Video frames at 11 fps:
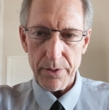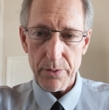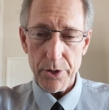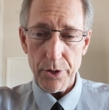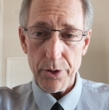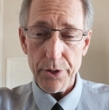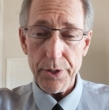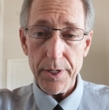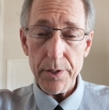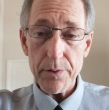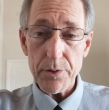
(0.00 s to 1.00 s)
you
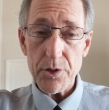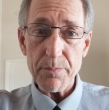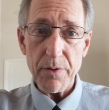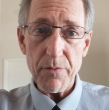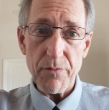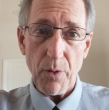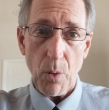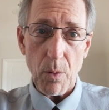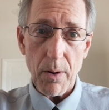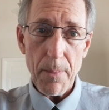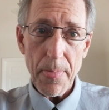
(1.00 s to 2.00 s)
need to do this
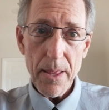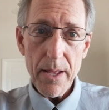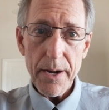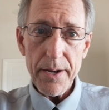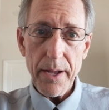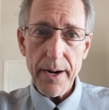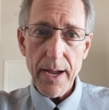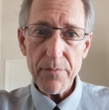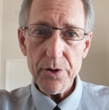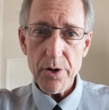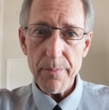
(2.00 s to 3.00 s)
before, not
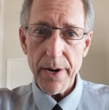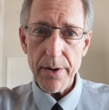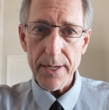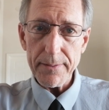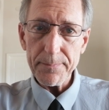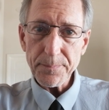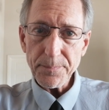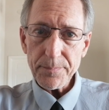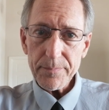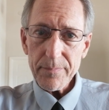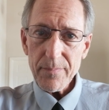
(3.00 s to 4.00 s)
after you're married
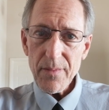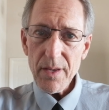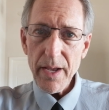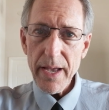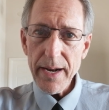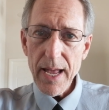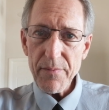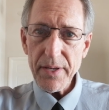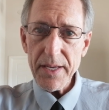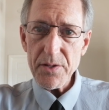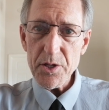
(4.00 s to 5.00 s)
and
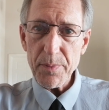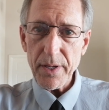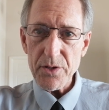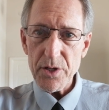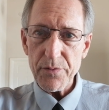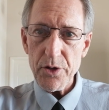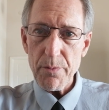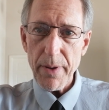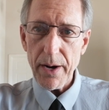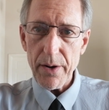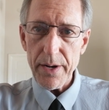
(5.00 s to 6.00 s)
have kids, because if you
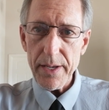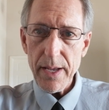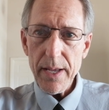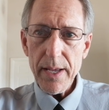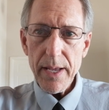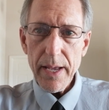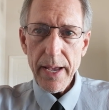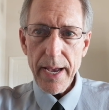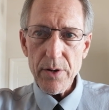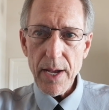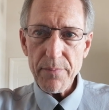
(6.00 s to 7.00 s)
marry
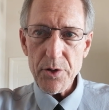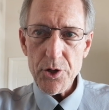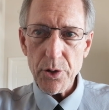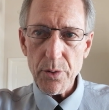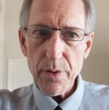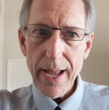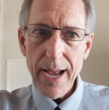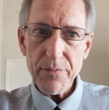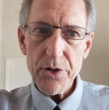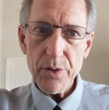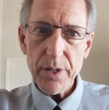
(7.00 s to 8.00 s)
and you have the children
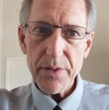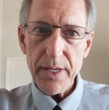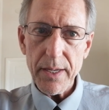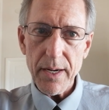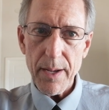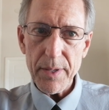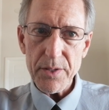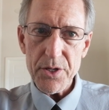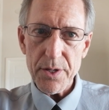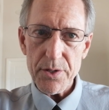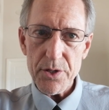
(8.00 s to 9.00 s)
after you get the economic
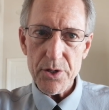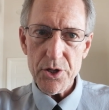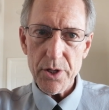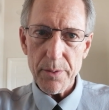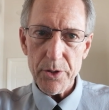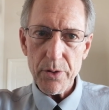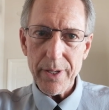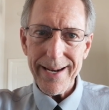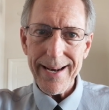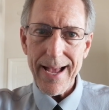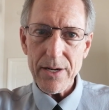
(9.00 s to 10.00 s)
citizenship, you
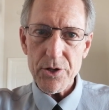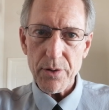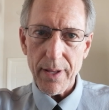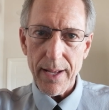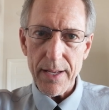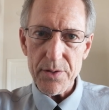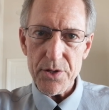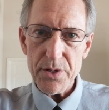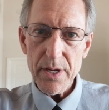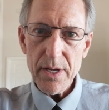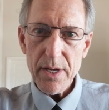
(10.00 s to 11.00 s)
can naturalize